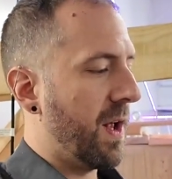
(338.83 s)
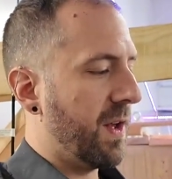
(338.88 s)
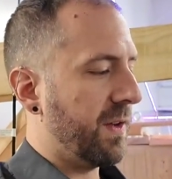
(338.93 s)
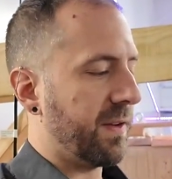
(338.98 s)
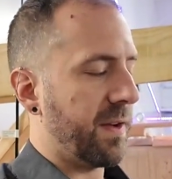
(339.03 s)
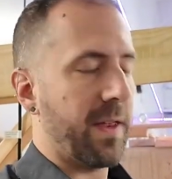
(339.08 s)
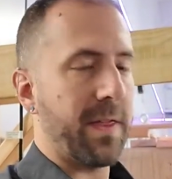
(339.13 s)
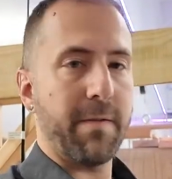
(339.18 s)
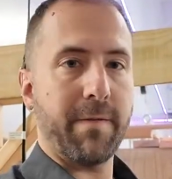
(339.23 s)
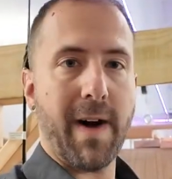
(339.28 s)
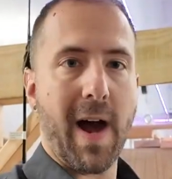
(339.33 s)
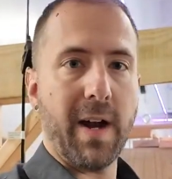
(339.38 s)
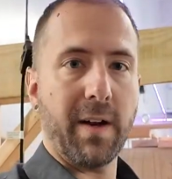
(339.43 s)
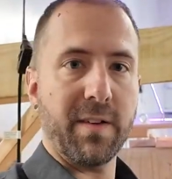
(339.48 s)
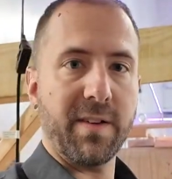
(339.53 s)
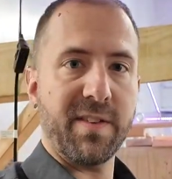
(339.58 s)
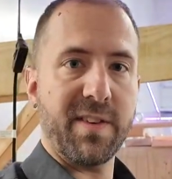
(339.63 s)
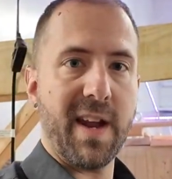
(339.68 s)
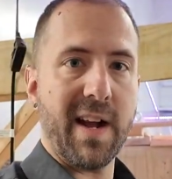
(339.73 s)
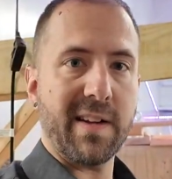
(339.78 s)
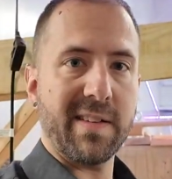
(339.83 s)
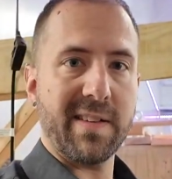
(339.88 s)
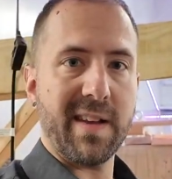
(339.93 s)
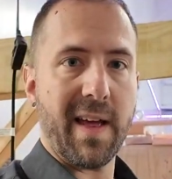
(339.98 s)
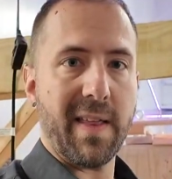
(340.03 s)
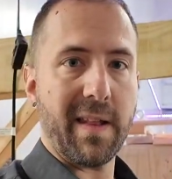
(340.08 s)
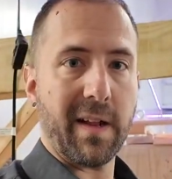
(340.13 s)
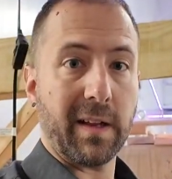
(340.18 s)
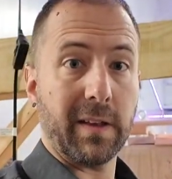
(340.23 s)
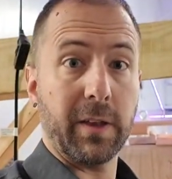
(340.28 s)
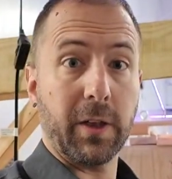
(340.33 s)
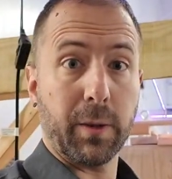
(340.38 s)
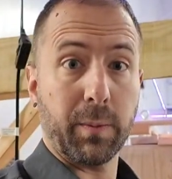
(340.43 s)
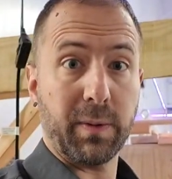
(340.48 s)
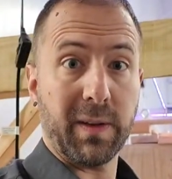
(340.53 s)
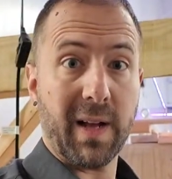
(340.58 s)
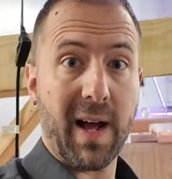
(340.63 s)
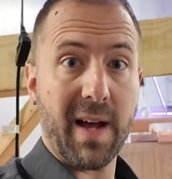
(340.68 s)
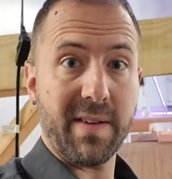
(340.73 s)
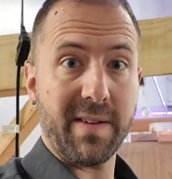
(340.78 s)
so that the vinyl sticks and the clear
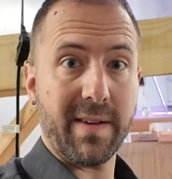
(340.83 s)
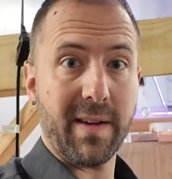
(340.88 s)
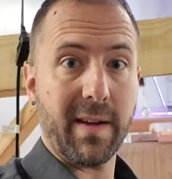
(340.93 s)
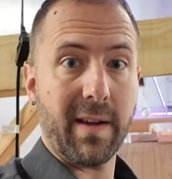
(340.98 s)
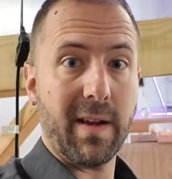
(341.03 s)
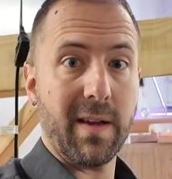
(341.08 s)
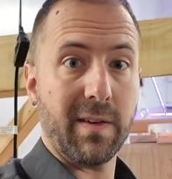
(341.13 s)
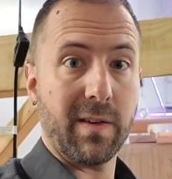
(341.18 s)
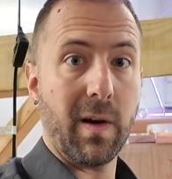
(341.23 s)
plastic is